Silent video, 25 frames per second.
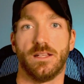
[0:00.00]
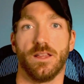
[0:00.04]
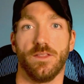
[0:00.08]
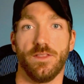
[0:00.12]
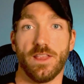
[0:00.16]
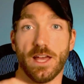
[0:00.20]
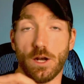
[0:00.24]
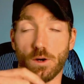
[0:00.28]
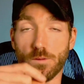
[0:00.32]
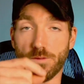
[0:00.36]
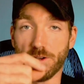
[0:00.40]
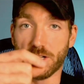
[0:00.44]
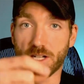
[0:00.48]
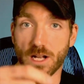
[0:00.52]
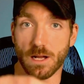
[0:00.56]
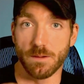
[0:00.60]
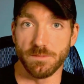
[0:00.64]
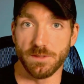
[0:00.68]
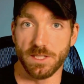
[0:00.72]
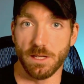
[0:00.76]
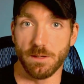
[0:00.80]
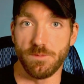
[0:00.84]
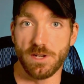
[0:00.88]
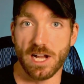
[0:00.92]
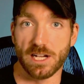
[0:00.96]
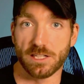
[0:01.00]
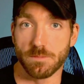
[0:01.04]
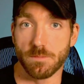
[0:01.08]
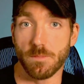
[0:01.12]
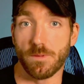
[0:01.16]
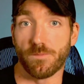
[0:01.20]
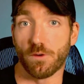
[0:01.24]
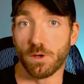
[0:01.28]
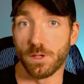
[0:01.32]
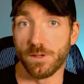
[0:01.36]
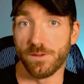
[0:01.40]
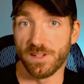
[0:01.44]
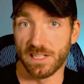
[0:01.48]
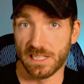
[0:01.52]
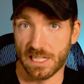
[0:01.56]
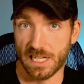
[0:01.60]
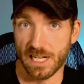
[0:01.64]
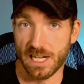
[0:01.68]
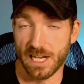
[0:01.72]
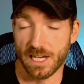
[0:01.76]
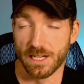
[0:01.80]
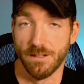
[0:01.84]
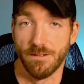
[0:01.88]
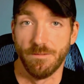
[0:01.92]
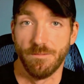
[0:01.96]
That overcomes the objection before you even get
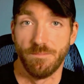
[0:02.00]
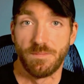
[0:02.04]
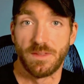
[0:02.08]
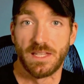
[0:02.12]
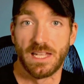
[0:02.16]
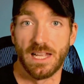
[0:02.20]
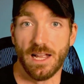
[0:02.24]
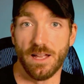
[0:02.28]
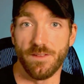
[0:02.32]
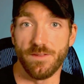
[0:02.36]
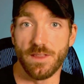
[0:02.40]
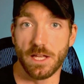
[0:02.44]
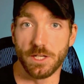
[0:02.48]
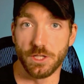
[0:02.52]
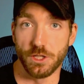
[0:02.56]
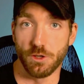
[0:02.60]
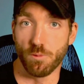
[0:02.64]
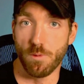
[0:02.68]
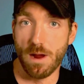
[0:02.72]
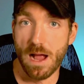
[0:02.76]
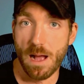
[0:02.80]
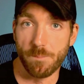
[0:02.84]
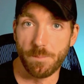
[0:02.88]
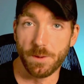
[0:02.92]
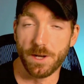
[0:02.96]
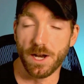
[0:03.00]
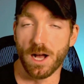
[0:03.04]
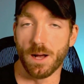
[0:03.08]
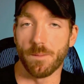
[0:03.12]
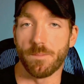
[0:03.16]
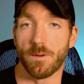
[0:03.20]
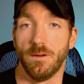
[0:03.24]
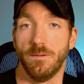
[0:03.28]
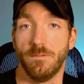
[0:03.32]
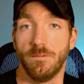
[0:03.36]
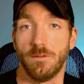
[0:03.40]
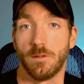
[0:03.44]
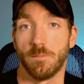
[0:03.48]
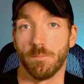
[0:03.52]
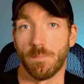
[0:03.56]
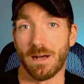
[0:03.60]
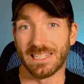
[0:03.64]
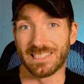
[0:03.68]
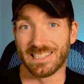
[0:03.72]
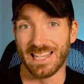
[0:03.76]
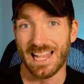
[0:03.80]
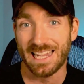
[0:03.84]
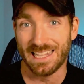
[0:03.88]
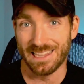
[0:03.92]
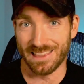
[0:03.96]
it. And then you wrap it up by
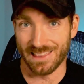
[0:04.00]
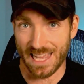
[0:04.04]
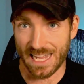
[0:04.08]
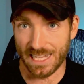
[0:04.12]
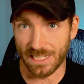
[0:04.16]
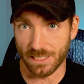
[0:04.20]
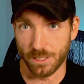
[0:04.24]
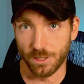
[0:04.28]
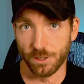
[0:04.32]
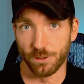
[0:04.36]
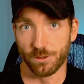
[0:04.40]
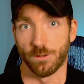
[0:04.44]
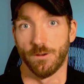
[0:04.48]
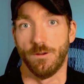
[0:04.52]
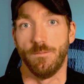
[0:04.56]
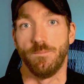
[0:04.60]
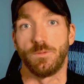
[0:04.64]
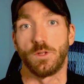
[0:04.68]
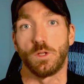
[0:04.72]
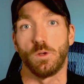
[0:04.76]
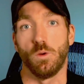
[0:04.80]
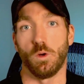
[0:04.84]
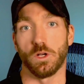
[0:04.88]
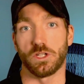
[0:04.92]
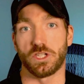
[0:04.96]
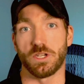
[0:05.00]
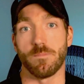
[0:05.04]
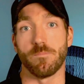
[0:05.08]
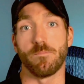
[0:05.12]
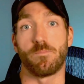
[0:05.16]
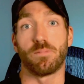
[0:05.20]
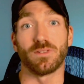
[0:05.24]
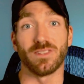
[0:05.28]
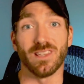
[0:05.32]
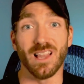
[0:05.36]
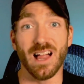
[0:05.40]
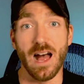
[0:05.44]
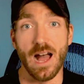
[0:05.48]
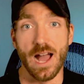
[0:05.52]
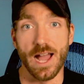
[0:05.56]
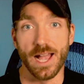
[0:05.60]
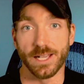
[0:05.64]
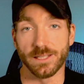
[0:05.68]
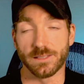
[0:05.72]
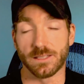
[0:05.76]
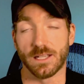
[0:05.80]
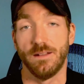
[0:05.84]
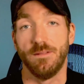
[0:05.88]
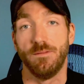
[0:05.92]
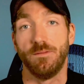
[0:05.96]
saying thank you, which
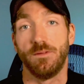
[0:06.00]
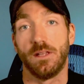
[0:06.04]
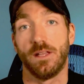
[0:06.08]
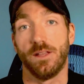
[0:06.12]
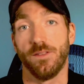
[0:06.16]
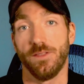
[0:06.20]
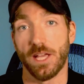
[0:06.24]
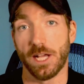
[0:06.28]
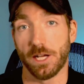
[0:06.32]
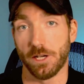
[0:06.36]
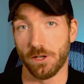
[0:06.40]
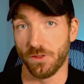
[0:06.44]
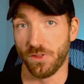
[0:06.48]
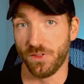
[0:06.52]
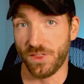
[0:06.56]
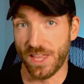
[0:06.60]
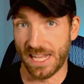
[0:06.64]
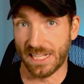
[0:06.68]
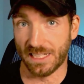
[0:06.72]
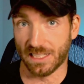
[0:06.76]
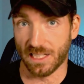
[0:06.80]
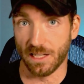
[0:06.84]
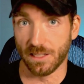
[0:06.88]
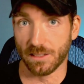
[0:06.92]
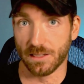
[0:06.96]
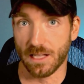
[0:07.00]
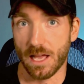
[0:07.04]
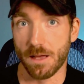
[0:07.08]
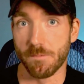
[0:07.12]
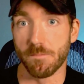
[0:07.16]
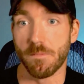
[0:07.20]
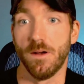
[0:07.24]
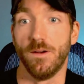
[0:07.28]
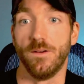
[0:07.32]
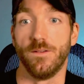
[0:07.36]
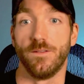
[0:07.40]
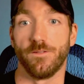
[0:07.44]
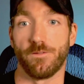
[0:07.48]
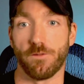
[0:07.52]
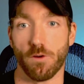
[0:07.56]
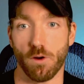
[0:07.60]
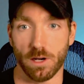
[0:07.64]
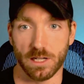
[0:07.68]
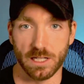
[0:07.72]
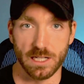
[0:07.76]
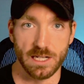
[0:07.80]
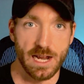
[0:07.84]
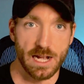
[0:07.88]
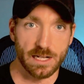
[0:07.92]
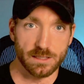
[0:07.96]
implies that you're thanking them for
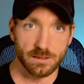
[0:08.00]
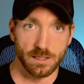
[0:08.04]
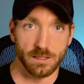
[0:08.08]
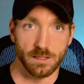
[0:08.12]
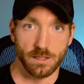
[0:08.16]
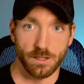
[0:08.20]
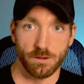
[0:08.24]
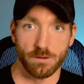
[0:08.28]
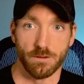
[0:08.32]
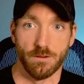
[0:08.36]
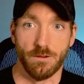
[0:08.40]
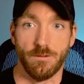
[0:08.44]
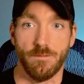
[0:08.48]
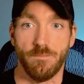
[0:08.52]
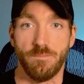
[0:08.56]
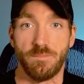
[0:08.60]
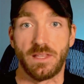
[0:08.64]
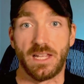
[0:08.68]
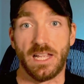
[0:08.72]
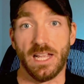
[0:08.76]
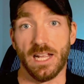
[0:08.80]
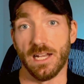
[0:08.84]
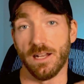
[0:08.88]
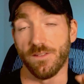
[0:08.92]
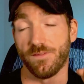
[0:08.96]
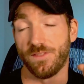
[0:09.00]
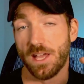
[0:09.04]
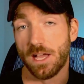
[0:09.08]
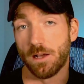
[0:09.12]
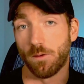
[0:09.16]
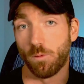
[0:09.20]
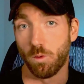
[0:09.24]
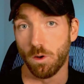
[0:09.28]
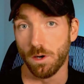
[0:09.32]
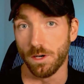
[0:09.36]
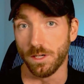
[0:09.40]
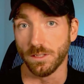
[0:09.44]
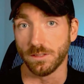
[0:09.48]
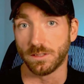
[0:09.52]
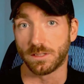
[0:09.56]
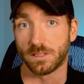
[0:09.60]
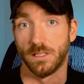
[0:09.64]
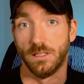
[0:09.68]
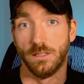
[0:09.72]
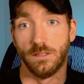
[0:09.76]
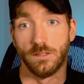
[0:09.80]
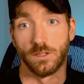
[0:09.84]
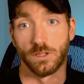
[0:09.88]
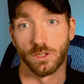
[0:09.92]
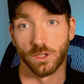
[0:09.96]
connecting you. And if that works,
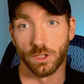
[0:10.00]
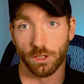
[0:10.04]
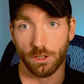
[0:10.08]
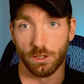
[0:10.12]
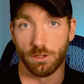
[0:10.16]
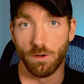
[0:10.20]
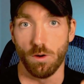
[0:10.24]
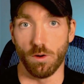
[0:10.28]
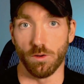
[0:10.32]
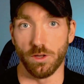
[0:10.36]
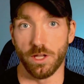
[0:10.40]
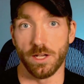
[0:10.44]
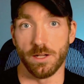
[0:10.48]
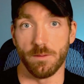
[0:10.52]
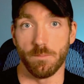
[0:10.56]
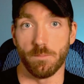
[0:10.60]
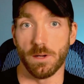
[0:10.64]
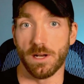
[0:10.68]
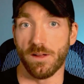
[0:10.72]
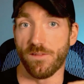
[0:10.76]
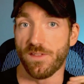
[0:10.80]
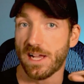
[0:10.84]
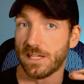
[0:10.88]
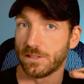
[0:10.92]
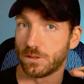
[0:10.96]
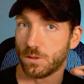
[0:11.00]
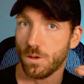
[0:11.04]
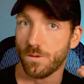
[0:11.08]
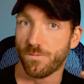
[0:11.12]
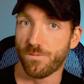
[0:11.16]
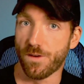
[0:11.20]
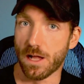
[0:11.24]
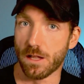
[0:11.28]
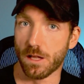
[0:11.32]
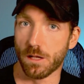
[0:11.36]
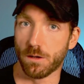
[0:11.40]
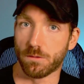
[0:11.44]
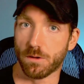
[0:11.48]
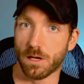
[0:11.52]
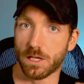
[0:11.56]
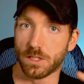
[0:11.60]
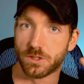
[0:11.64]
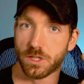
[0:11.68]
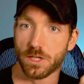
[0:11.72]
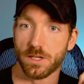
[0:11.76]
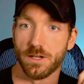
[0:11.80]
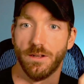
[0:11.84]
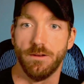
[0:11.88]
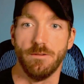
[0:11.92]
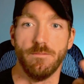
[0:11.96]
you're golden. But if they ask you a follow-up
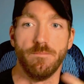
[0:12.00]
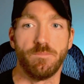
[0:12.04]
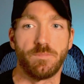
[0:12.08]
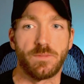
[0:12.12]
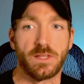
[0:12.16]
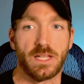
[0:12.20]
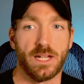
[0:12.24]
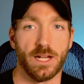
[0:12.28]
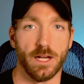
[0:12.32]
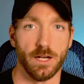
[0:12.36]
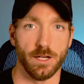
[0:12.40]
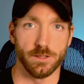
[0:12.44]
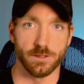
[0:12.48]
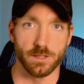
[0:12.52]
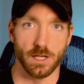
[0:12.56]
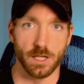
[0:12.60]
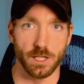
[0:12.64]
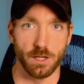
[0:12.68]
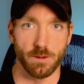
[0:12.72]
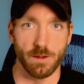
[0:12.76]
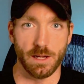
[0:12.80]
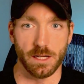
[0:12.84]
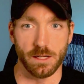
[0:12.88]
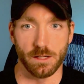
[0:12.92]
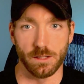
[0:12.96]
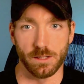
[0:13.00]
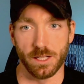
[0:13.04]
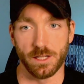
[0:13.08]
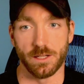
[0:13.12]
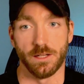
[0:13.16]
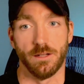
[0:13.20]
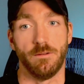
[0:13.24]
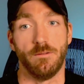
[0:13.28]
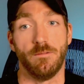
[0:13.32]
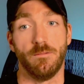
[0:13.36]
question, here's how you handle it.